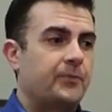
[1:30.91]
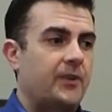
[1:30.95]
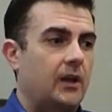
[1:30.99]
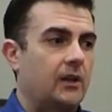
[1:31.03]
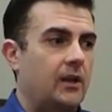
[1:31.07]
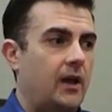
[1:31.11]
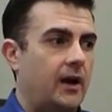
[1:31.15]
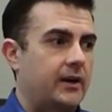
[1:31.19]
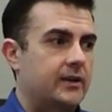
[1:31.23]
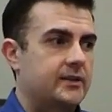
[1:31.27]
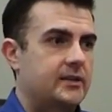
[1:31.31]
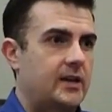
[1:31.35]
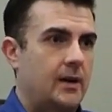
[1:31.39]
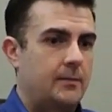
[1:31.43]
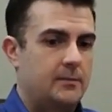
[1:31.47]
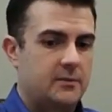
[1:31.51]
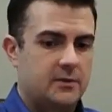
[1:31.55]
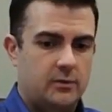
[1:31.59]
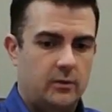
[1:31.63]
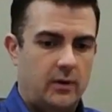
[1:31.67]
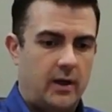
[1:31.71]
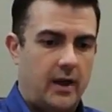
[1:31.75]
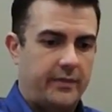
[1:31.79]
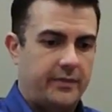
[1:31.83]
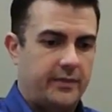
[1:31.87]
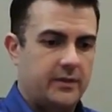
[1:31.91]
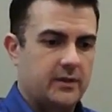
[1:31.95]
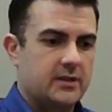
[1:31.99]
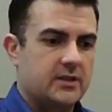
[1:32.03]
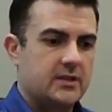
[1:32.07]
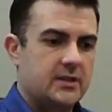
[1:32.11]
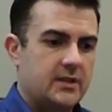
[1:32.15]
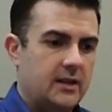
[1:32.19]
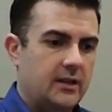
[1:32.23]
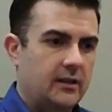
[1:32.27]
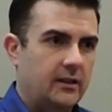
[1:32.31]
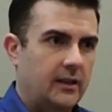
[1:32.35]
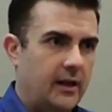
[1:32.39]
A lot of times at the
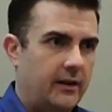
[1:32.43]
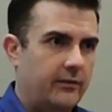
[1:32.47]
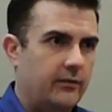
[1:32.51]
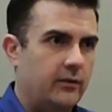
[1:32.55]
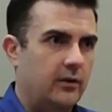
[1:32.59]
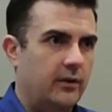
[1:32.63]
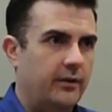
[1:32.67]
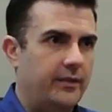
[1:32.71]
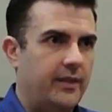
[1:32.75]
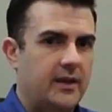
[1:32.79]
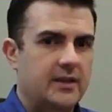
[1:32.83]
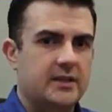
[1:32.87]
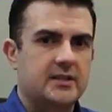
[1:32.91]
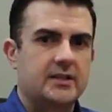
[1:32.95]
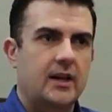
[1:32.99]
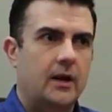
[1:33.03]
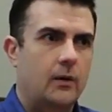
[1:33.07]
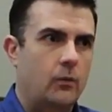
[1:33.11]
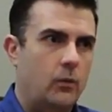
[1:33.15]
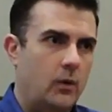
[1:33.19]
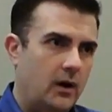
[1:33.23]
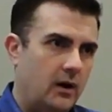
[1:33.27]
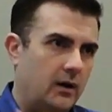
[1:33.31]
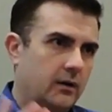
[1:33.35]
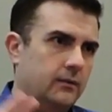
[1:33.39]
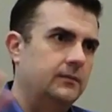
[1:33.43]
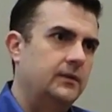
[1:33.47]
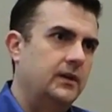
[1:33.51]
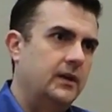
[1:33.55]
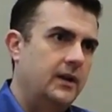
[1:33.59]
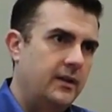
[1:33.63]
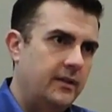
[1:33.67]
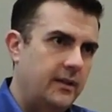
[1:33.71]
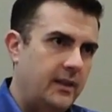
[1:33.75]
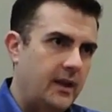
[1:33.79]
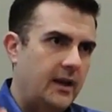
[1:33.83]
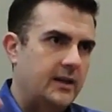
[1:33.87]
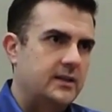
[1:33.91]
C level, they say, well,
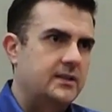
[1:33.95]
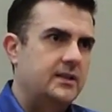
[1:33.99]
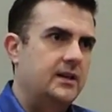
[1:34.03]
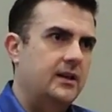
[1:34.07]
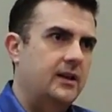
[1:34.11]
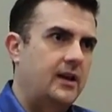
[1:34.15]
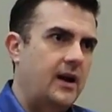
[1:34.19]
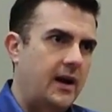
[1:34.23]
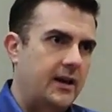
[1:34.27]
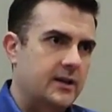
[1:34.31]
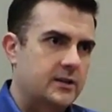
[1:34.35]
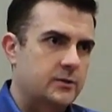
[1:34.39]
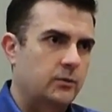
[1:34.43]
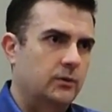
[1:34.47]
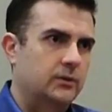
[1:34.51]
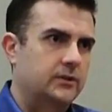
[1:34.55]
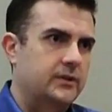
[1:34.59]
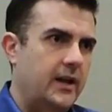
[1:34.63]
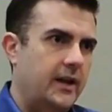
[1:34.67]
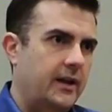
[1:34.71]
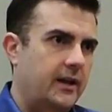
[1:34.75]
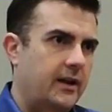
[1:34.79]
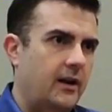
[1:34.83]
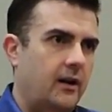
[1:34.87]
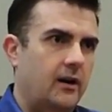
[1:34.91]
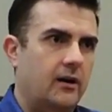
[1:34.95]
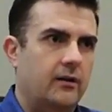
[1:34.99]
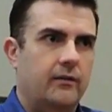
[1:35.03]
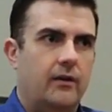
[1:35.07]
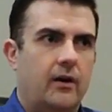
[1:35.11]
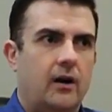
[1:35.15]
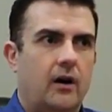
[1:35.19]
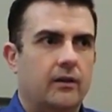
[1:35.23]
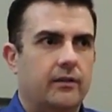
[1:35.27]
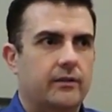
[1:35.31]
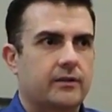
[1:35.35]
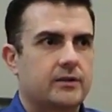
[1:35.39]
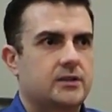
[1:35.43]
the IT guys will take care of
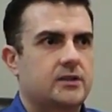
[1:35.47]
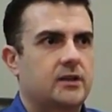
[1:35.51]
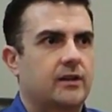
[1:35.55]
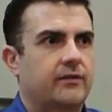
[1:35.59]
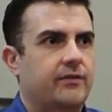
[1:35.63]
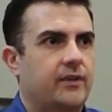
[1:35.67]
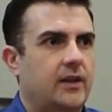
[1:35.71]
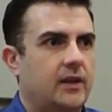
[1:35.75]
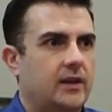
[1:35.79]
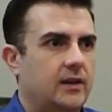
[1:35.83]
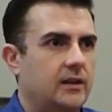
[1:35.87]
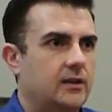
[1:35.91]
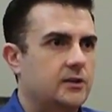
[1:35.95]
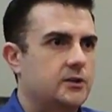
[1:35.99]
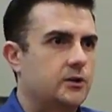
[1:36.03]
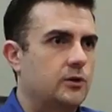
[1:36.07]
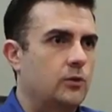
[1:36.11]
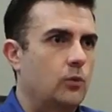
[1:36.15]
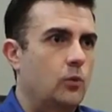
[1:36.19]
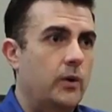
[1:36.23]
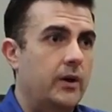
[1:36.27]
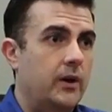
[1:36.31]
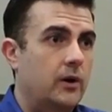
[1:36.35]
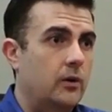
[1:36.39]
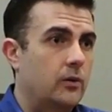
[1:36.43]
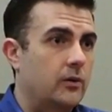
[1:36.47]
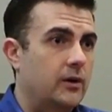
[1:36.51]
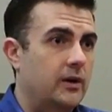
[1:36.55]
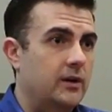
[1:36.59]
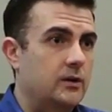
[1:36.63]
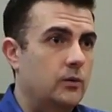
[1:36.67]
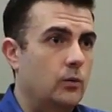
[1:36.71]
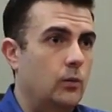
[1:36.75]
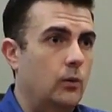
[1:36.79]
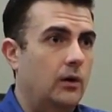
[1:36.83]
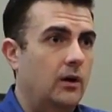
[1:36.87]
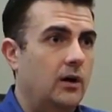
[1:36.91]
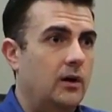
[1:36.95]
all the stuff they need to. We don't need
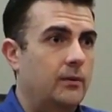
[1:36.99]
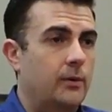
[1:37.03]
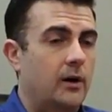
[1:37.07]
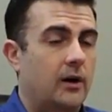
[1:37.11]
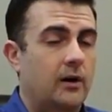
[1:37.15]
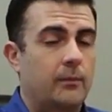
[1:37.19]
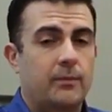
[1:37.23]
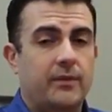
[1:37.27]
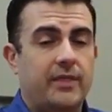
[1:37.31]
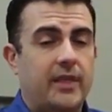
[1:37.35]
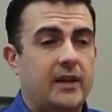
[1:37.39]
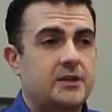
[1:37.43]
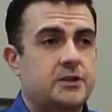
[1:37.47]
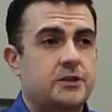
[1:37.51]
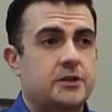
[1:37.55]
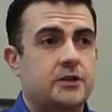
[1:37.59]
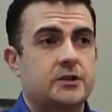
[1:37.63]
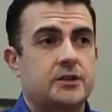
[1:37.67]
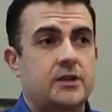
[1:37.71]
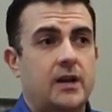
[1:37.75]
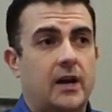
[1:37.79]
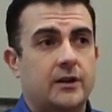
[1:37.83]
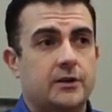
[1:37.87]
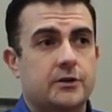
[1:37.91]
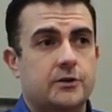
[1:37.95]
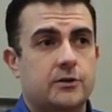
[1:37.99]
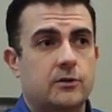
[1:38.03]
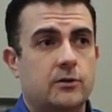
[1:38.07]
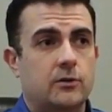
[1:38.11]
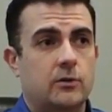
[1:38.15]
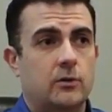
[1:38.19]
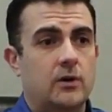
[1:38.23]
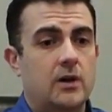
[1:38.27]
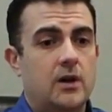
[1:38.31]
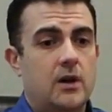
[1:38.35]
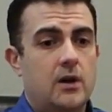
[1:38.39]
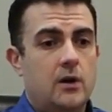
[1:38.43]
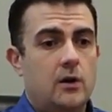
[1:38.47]
to worry about it. But that's just not
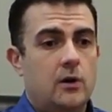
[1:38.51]
true.